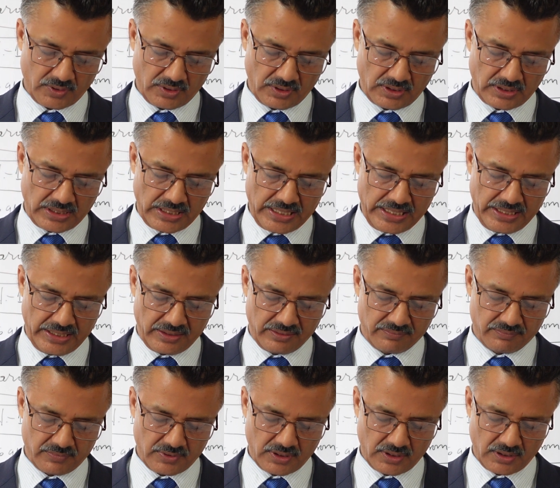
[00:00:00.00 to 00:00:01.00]
Again,
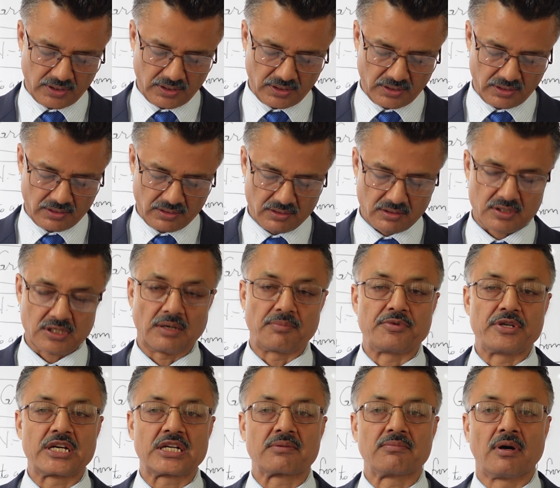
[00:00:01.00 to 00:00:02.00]

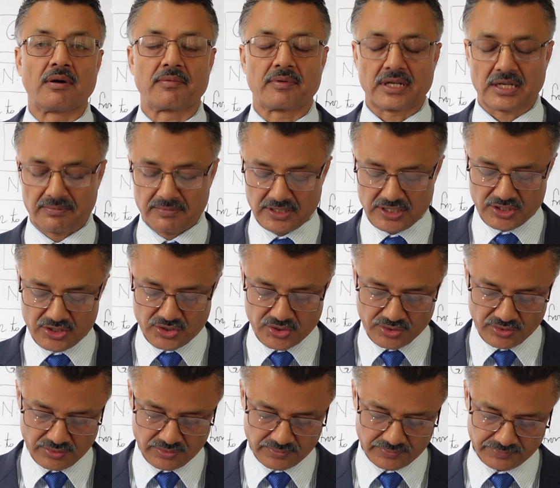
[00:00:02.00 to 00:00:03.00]
subject verb agreement
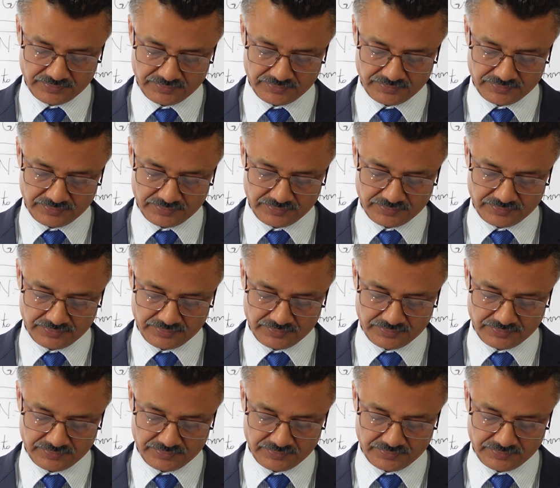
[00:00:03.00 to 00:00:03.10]
issue.